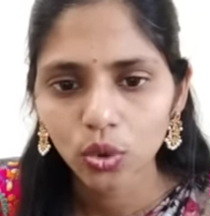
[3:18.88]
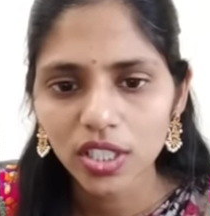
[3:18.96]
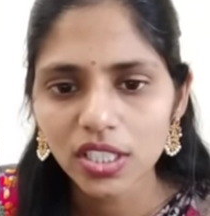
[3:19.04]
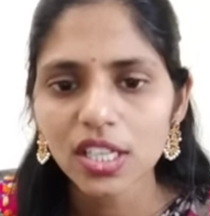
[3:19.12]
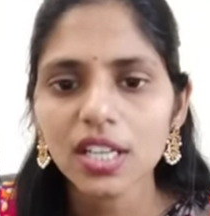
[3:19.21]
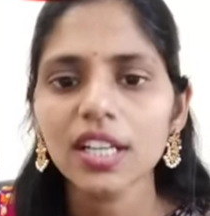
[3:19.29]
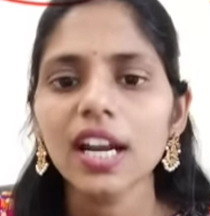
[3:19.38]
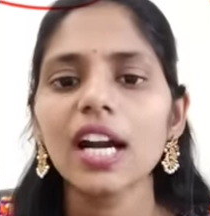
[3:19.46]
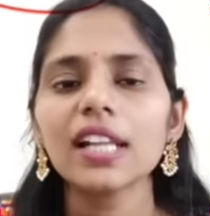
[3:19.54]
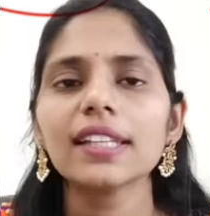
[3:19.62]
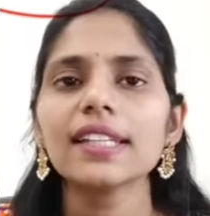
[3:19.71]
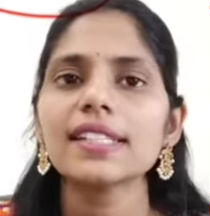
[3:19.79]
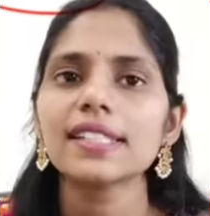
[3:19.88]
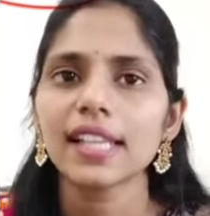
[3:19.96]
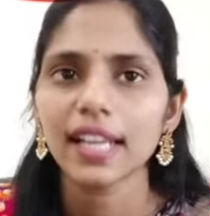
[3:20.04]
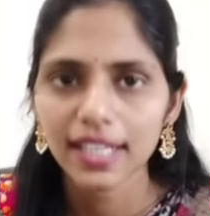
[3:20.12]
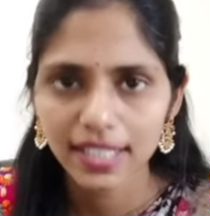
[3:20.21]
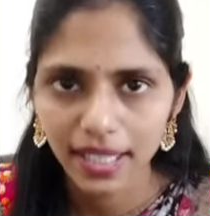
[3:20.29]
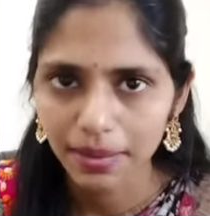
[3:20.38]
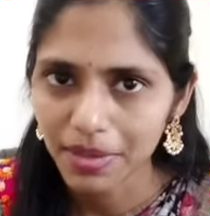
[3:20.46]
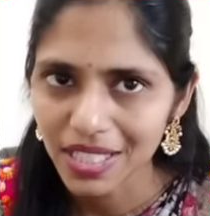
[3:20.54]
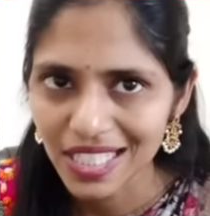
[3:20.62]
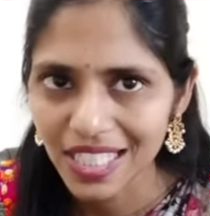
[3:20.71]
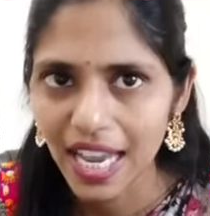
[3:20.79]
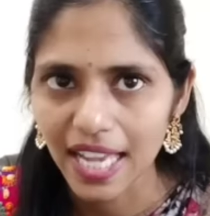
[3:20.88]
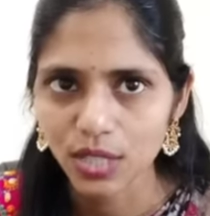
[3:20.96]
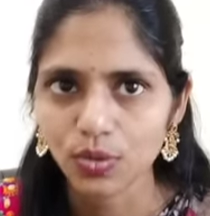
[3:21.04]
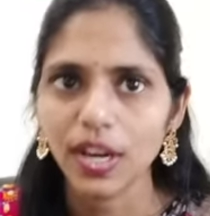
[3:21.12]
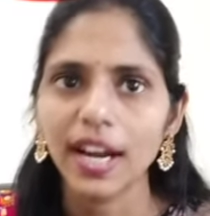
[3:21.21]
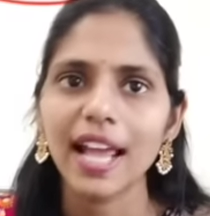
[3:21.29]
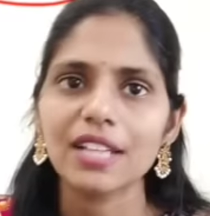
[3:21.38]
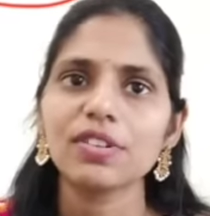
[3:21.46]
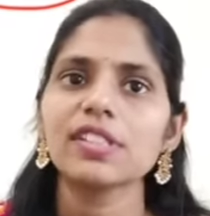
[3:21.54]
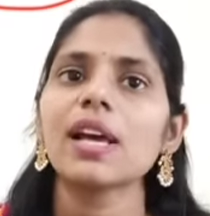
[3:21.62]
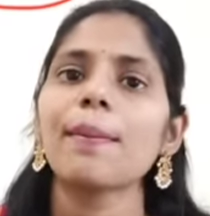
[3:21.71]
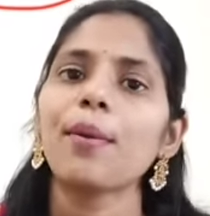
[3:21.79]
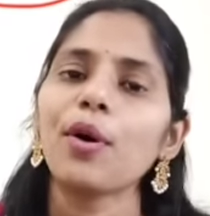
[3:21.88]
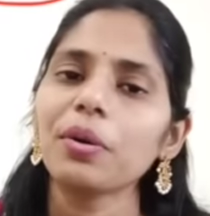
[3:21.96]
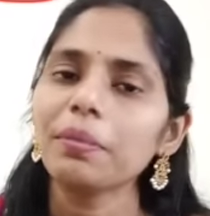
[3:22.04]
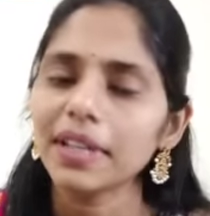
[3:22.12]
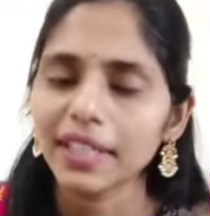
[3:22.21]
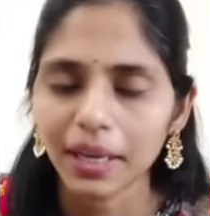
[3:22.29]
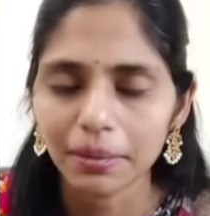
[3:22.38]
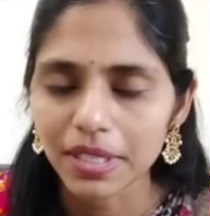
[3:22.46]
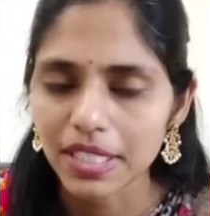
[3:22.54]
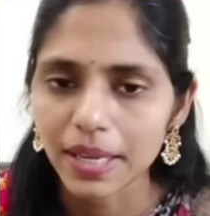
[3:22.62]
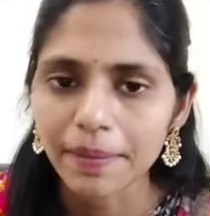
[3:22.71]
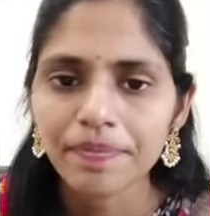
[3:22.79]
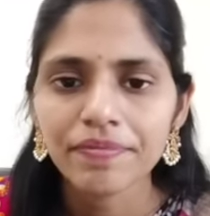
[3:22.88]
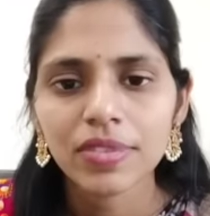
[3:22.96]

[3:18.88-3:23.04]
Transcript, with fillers: question regarding this select committee as well and as well as appointment committee